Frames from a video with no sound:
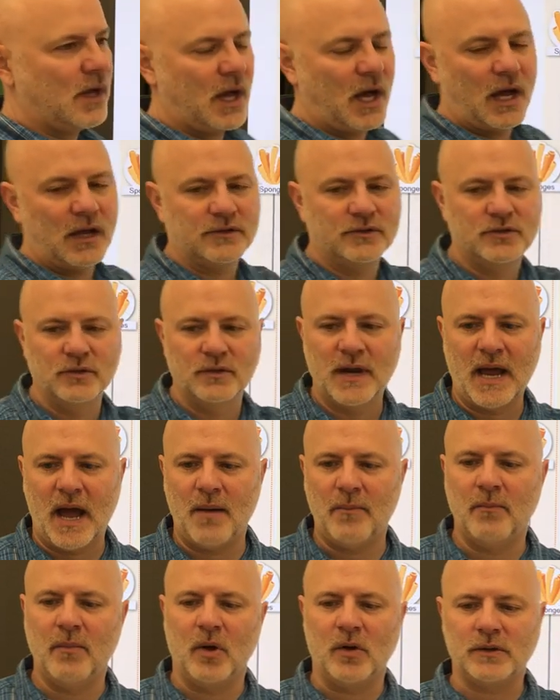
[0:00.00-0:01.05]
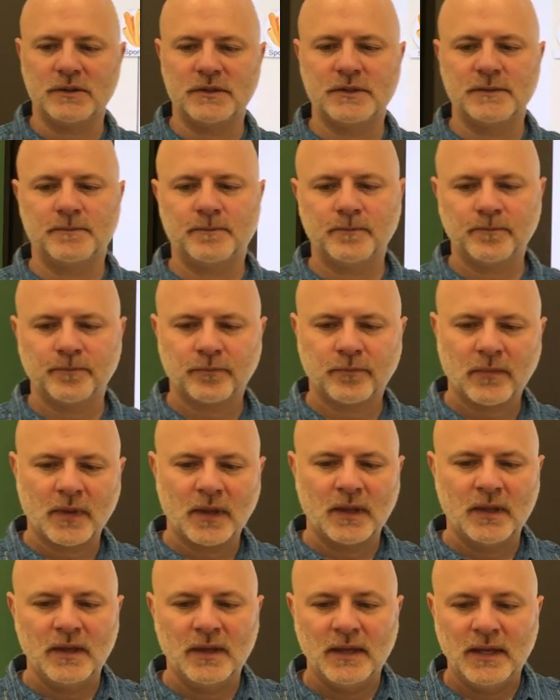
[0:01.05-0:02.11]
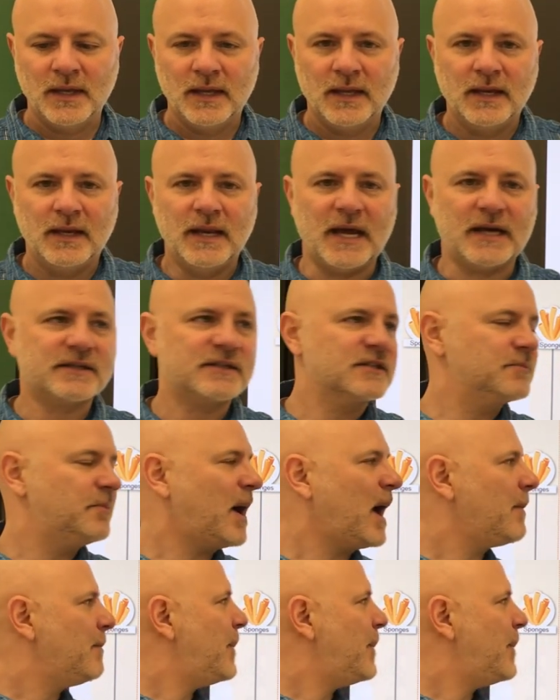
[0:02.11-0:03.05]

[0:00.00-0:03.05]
uh, do not molt. Next is by